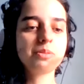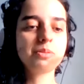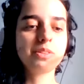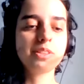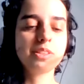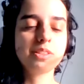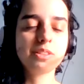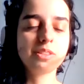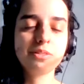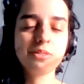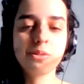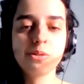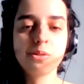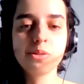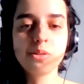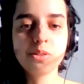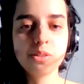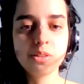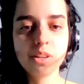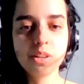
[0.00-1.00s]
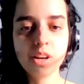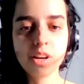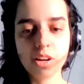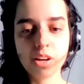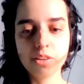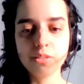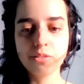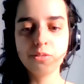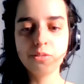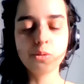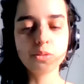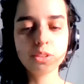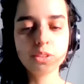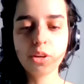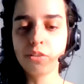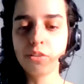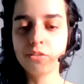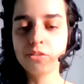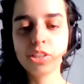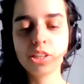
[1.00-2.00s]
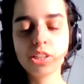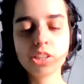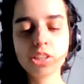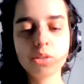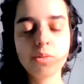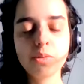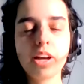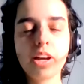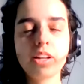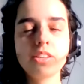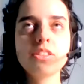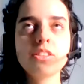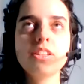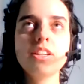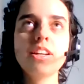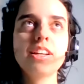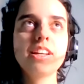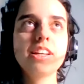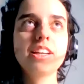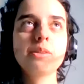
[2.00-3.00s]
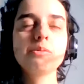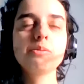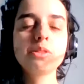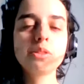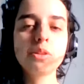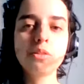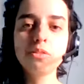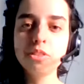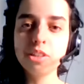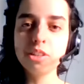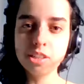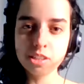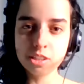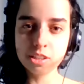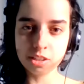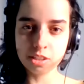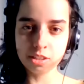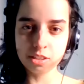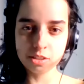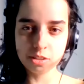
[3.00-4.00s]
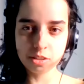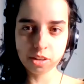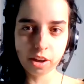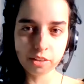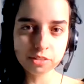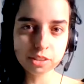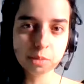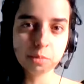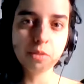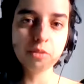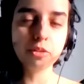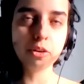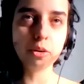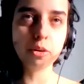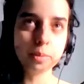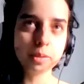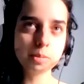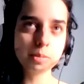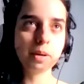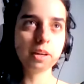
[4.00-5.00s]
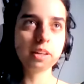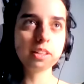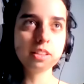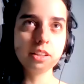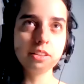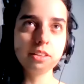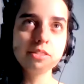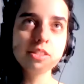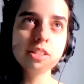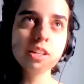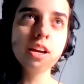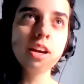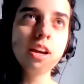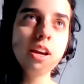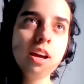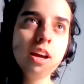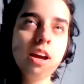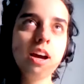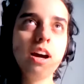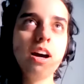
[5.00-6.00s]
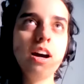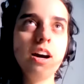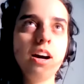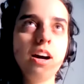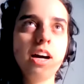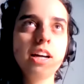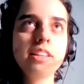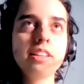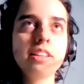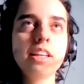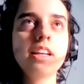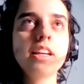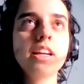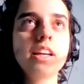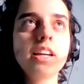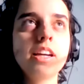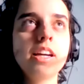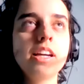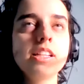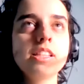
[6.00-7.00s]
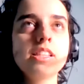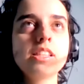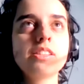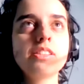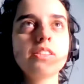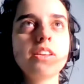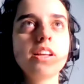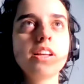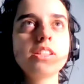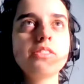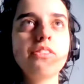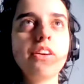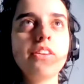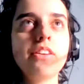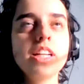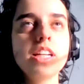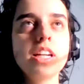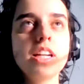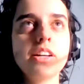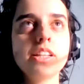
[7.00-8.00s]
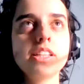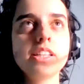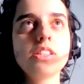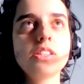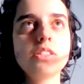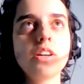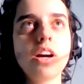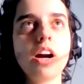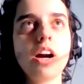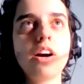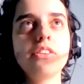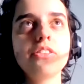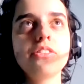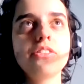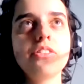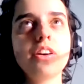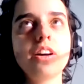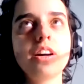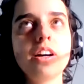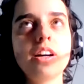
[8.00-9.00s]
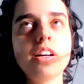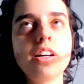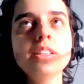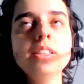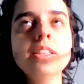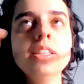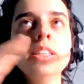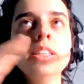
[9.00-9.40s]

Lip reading: Professor, for the conversation we had today. It was lovely to have some of your perspectives. I think it's very nice to have